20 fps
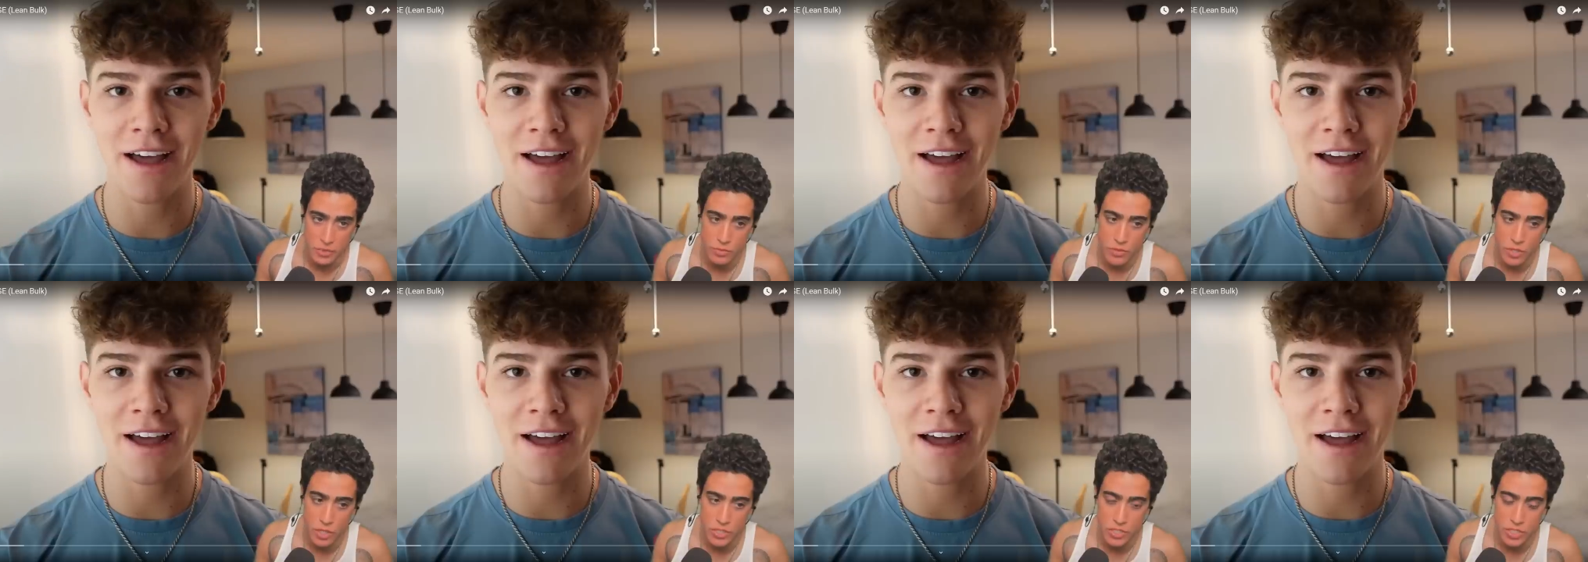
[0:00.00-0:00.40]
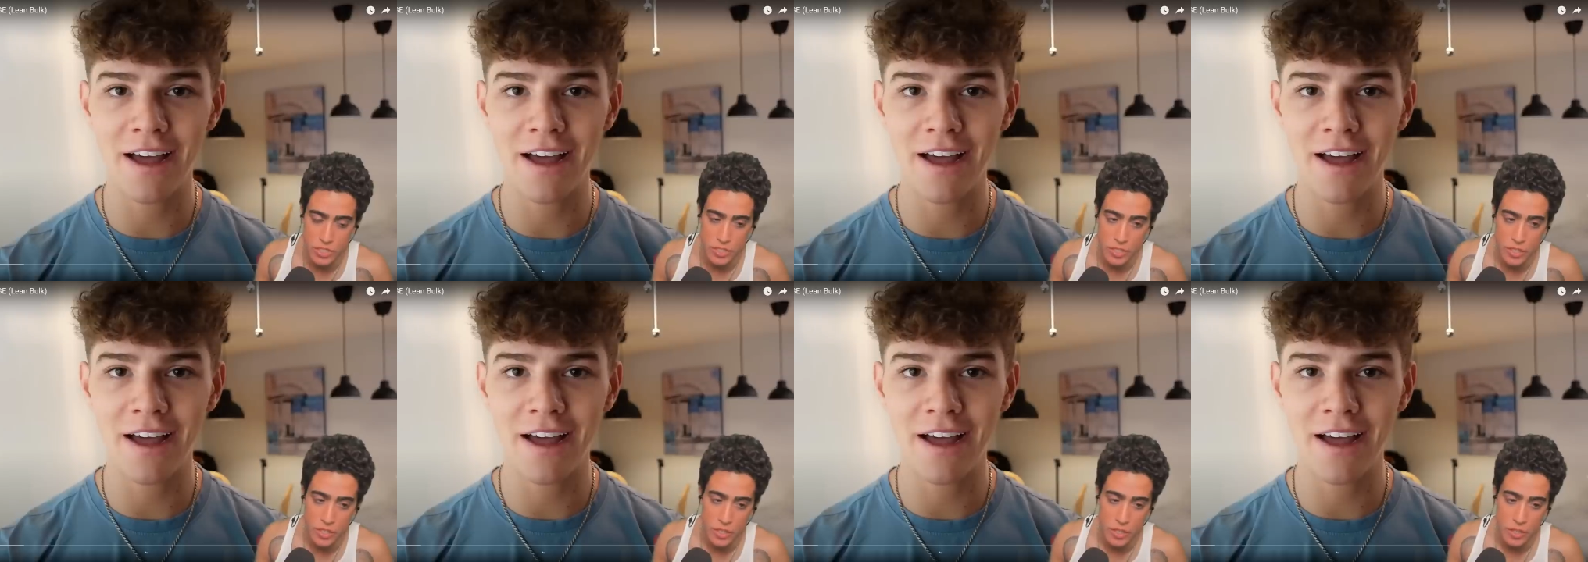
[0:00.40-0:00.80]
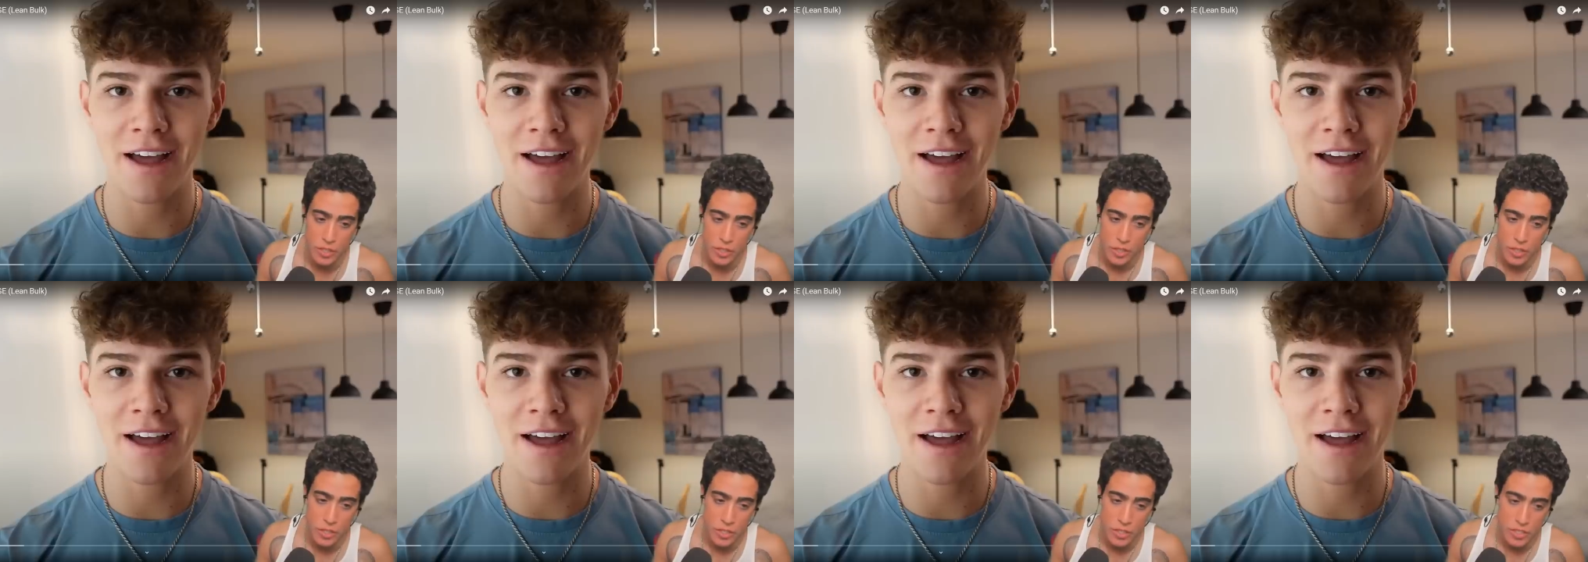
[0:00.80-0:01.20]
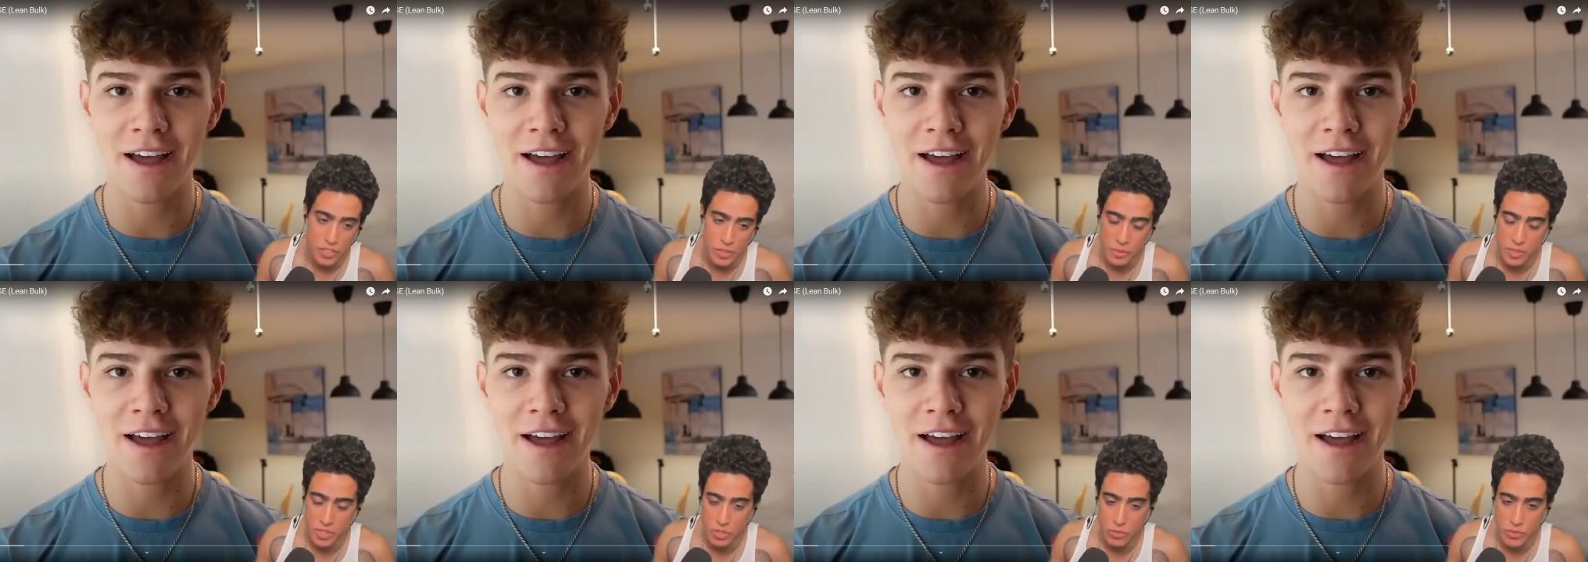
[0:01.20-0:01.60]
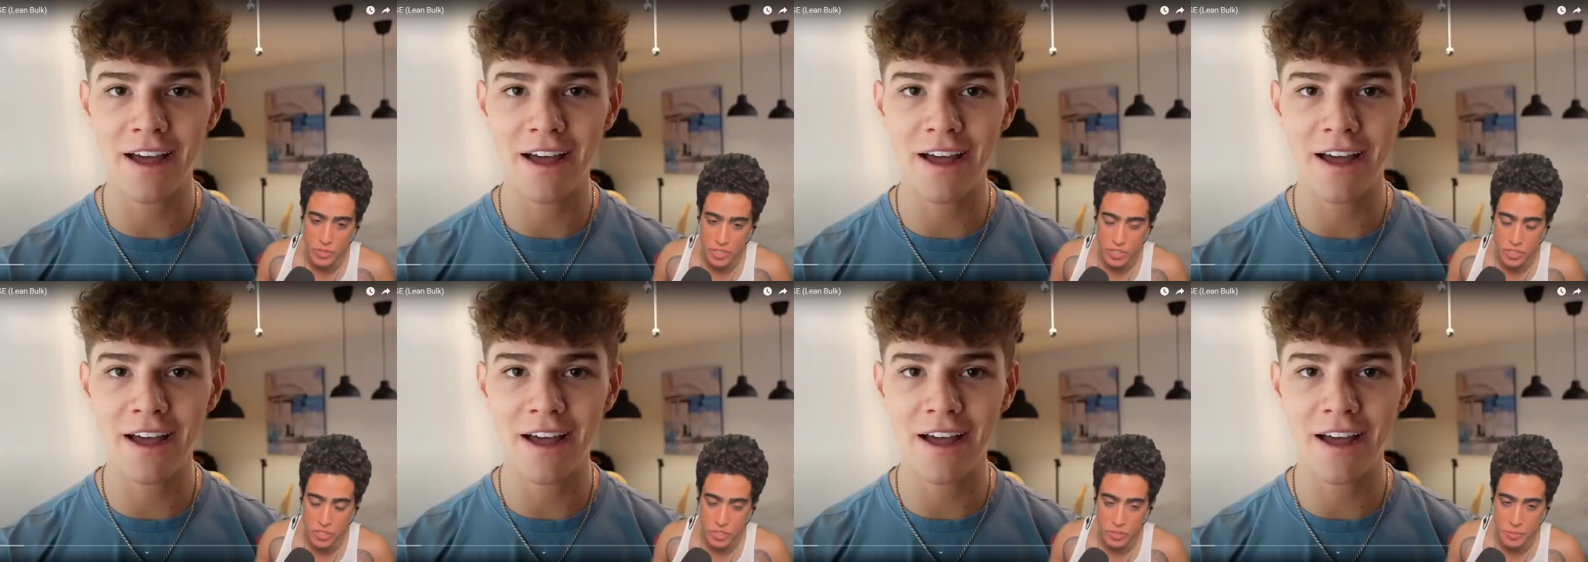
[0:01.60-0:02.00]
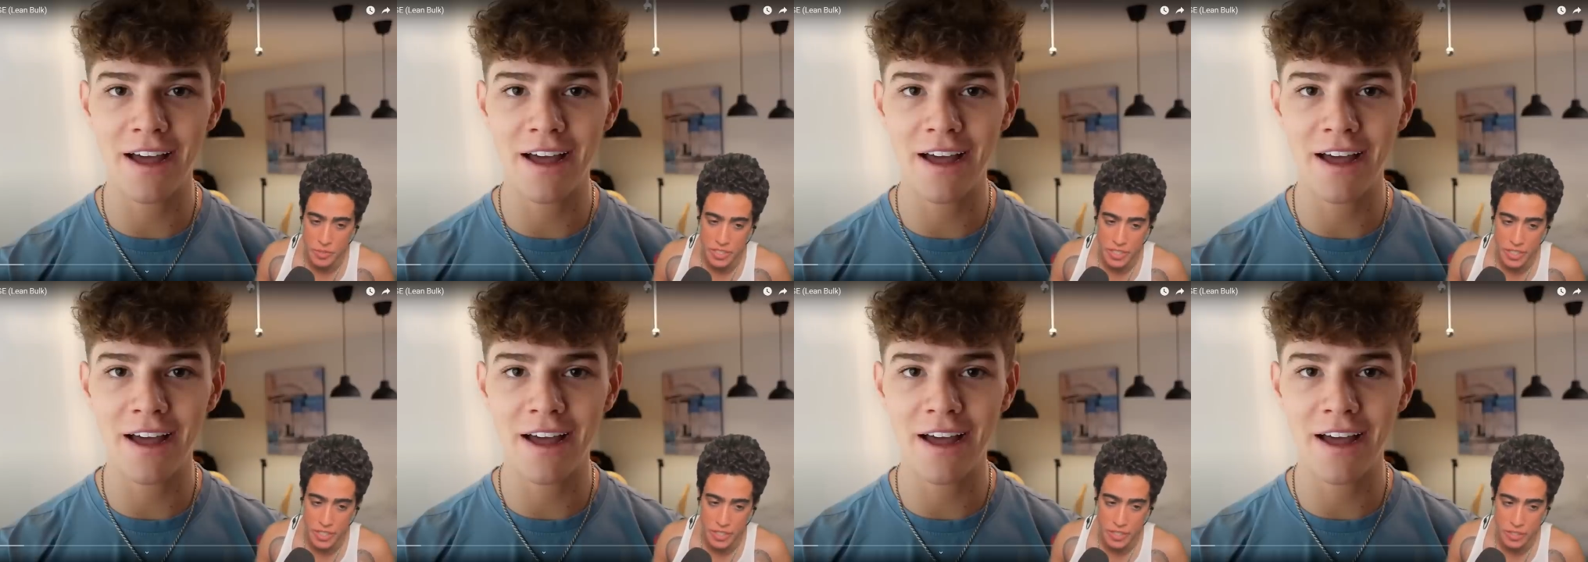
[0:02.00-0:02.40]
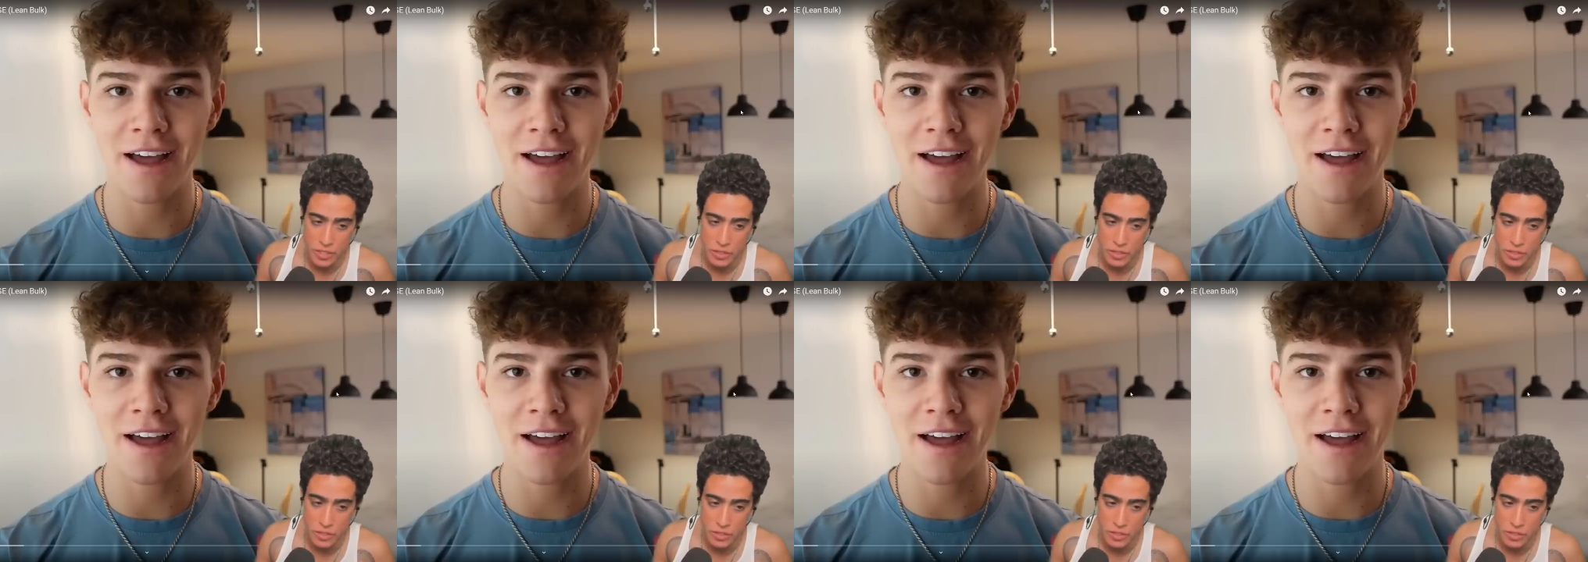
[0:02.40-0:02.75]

Speaker 1: function. Something you really shouldn't be taking.